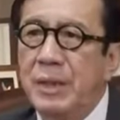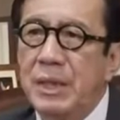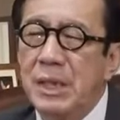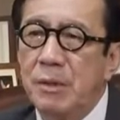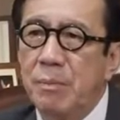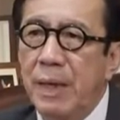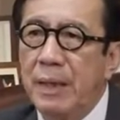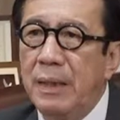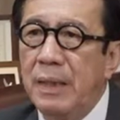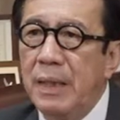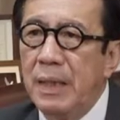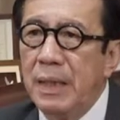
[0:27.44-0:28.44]

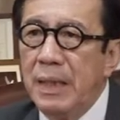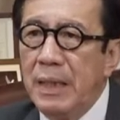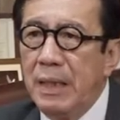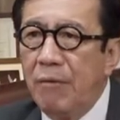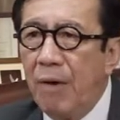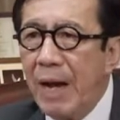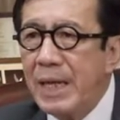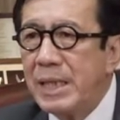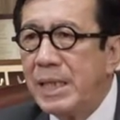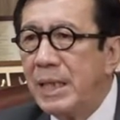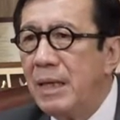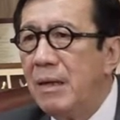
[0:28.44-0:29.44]
businessmen in
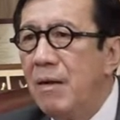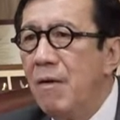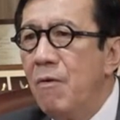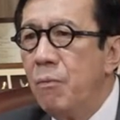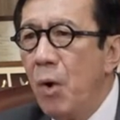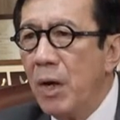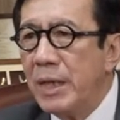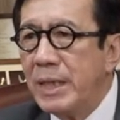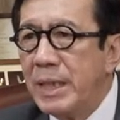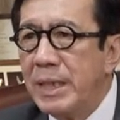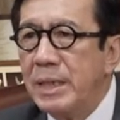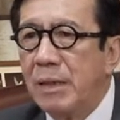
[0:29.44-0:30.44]
devising
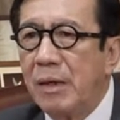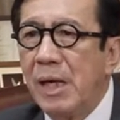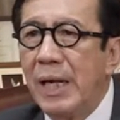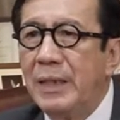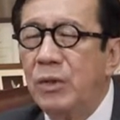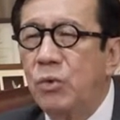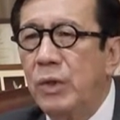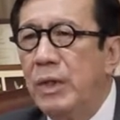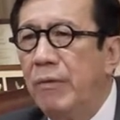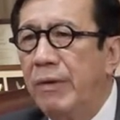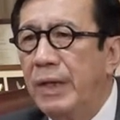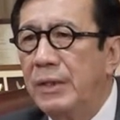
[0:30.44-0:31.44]
policies related to
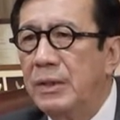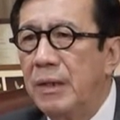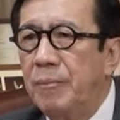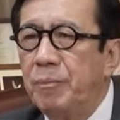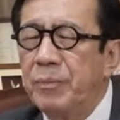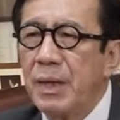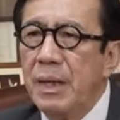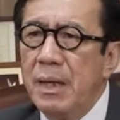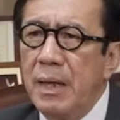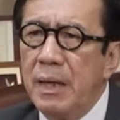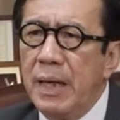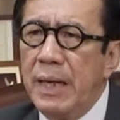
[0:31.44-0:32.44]
innovation.
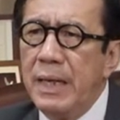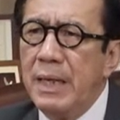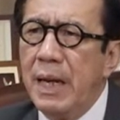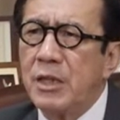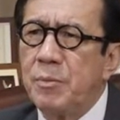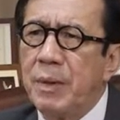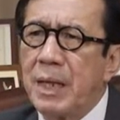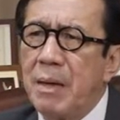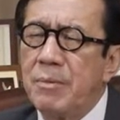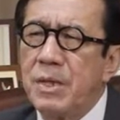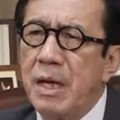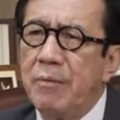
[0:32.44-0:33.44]
The index
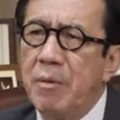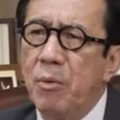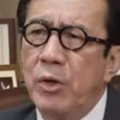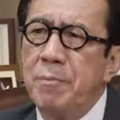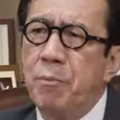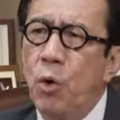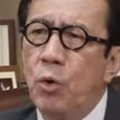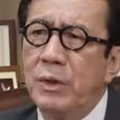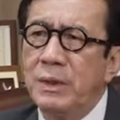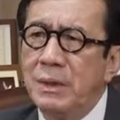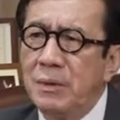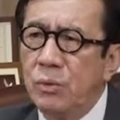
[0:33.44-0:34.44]
becomes ever more
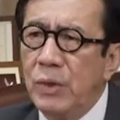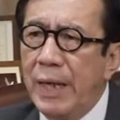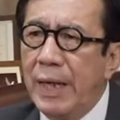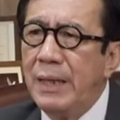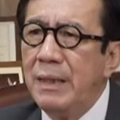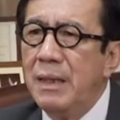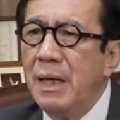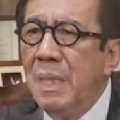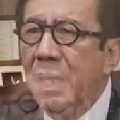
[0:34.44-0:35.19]
important today